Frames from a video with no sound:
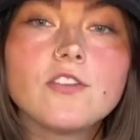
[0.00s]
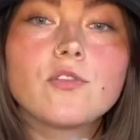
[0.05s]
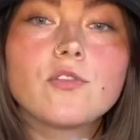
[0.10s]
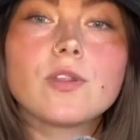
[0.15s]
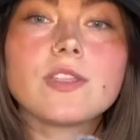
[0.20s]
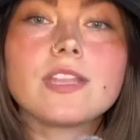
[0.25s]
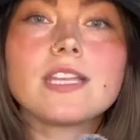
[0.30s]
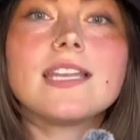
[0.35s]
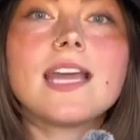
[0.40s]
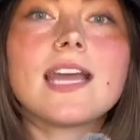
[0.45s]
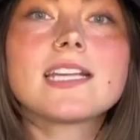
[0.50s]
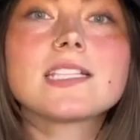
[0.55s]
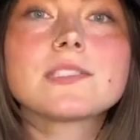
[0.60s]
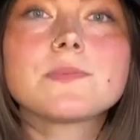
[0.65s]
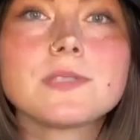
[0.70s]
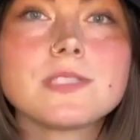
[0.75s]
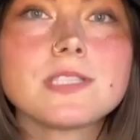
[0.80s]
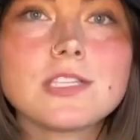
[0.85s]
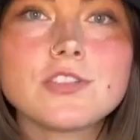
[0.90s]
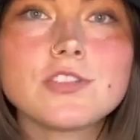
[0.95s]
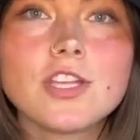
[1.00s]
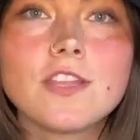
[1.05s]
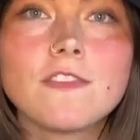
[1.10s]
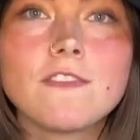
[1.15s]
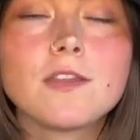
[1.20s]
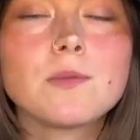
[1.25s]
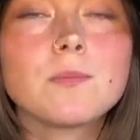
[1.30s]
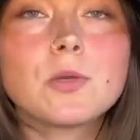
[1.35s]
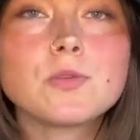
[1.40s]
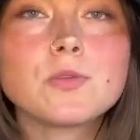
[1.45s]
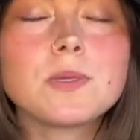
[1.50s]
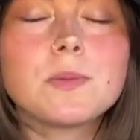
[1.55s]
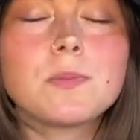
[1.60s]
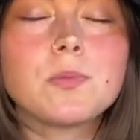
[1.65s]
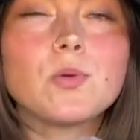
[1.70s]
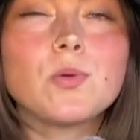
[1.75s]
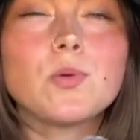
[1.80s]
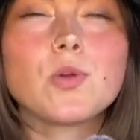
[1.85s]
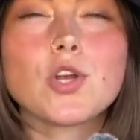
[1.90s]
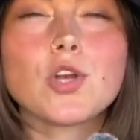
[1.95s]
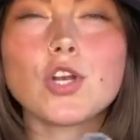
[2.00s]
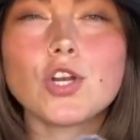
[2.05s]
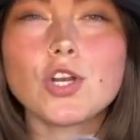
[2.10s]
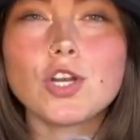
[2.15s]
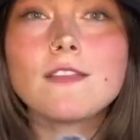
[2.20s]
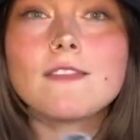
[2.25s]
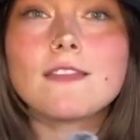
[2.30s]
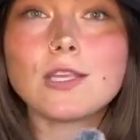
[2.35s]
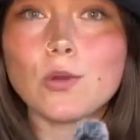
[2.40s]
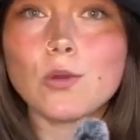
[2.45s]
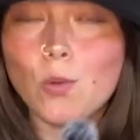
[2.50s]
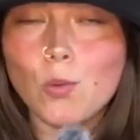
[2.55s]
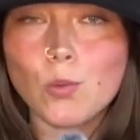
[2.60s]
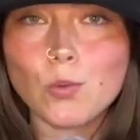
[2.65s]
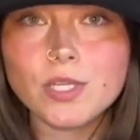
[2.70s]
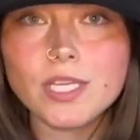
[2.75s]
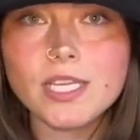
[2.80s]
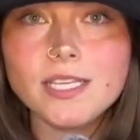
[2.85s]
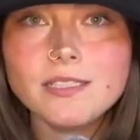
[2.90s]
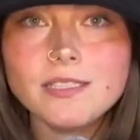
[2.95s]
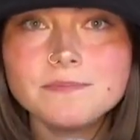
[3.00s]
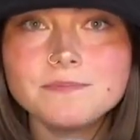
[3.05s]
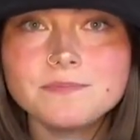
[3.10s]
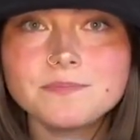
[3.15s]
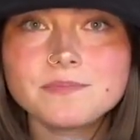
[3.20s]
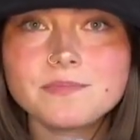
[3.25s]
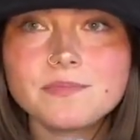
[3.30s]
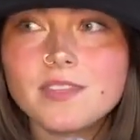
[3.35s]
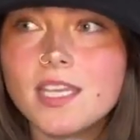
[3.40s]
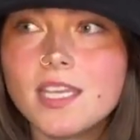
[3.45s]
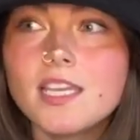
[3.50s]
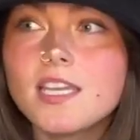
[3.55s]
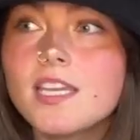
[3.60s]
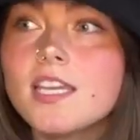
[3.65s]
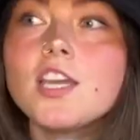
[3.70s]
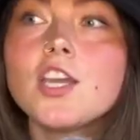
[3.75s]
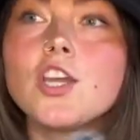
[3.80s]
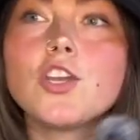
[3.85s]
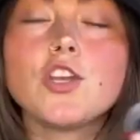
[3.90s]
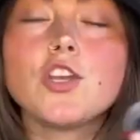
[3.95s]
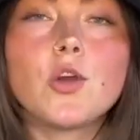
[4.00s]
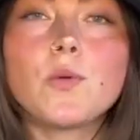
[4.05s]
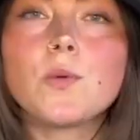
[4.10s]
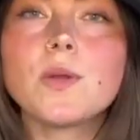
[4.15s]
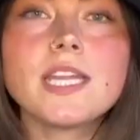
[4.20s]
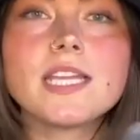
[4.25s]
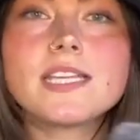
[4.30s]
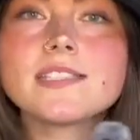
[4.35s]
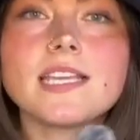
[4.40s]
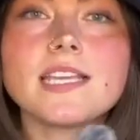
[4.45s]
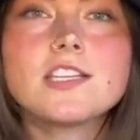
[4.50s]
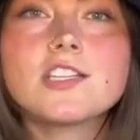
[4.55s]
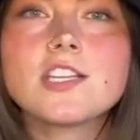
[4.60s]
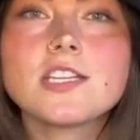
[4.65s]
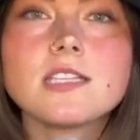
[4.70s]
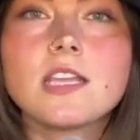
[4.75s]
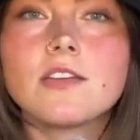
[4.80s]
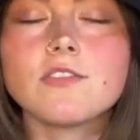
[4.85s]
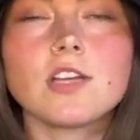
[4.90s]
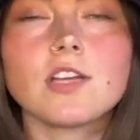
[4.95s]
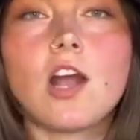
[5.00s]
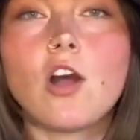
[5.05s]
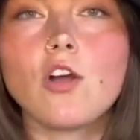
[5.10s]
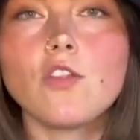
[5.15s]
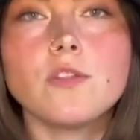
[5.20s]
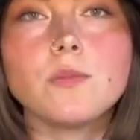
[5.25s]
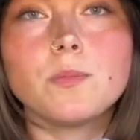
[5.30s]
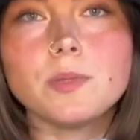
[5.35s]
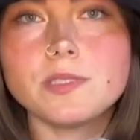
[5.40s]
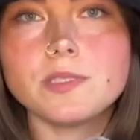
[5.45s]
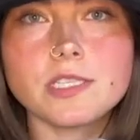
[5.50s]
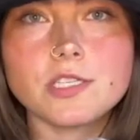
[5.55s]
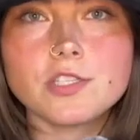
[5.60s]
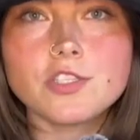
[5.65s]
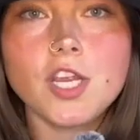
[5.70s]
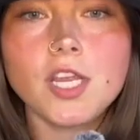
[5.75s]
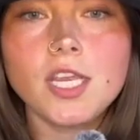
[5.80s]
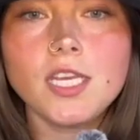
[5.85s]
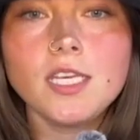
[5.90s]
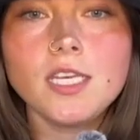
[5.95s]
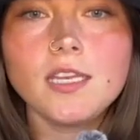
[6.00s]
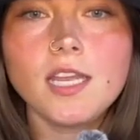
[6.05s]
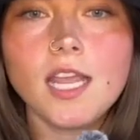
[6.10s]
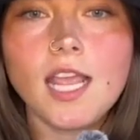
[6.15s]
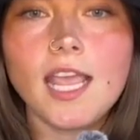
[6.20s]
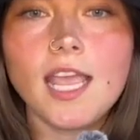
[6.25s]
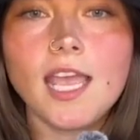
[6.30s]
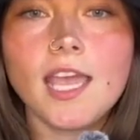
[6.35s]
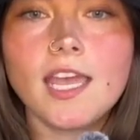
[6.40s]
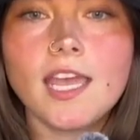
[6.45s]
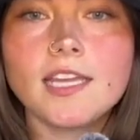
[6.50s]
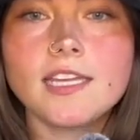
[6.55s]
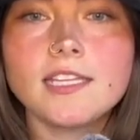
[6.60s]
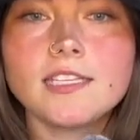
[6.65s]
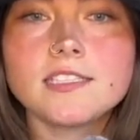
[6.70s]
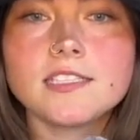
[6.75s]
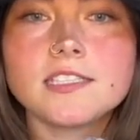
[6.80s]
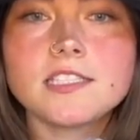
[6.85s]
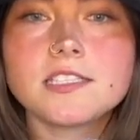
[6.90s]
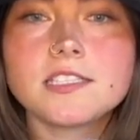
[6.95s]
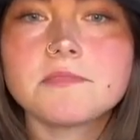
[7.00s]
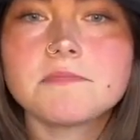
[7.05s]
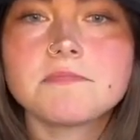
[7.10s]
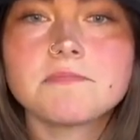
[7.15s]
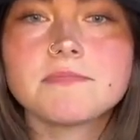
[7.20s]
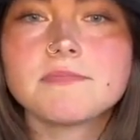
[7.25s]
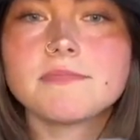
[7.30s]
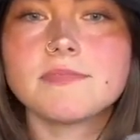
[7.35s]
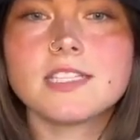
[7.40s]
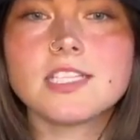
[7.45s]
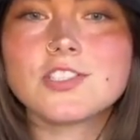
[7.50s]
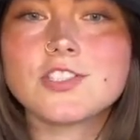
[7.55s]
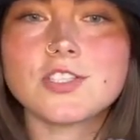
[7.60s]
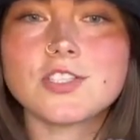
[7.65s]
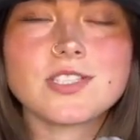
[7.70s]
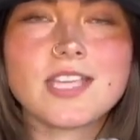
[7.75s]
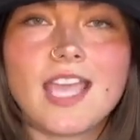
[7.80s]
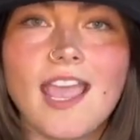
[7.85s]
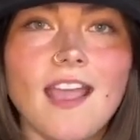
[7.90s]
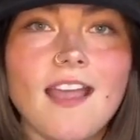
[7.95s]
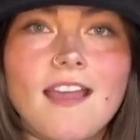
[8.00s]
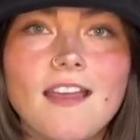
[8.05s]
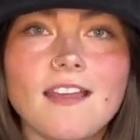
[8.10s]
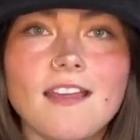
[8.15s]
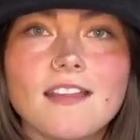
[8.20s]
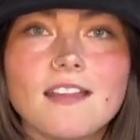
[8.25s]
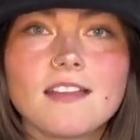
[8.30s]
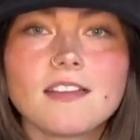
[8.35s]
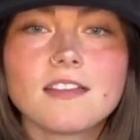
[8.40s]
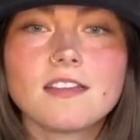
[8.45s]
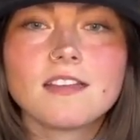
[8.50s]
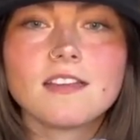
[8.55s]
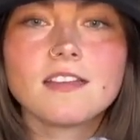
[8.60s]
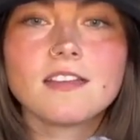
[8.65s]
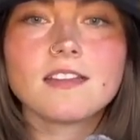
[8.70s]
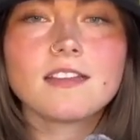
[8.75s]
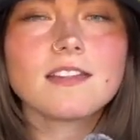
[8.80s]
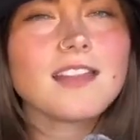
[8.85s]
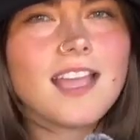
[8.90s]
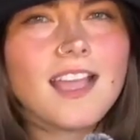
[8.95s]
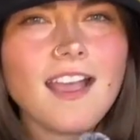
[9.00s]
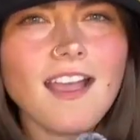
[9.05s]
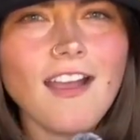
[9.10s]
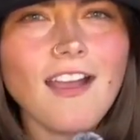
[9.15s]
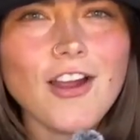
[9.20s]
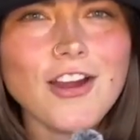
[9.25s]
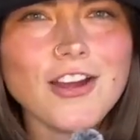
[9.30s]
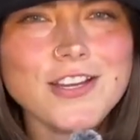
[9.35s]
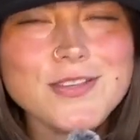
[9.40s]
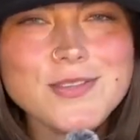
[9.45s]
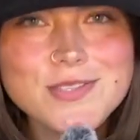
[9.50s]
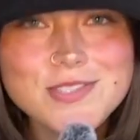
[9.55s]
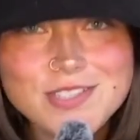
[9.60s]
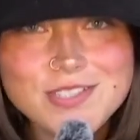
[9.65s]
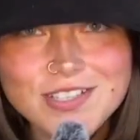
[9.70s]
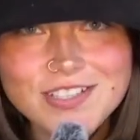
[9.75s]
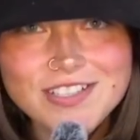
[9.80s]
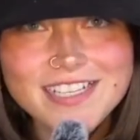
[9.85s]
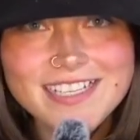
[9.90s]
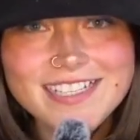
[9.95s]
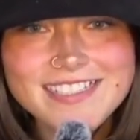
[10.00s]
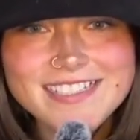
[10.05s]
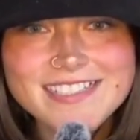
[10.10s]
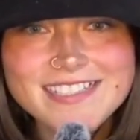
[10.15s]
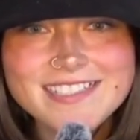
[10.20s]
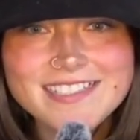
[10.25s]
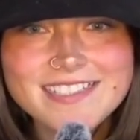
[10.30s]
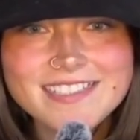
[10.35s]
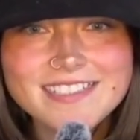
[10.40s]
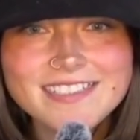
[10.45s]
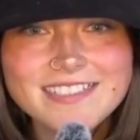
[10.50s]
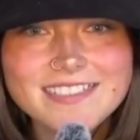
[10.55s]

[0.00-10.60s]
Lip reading: for the next position than the people who currently hold it, no one his age has ever held the position, and they just can't. Like, are you serious?